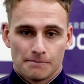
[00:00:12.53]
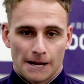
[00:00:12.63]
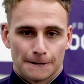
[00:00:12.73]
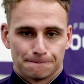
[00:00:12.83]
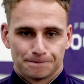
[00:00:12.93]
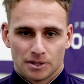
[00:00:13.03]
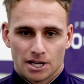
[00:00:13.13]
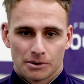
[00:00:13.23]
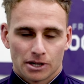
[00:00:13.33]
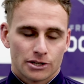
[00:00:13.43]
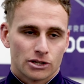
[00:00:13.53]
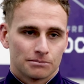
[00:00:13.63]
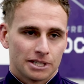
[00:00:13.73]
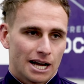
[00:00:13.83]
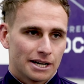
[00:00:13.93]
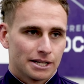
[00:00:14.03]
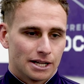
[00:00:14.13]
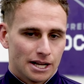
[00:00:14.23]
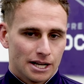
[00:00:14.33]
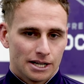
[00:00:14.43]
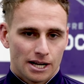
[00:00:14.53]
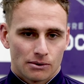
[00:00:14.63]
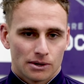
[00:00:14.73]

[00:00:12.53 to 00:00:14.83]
but you know, we got the job done, and now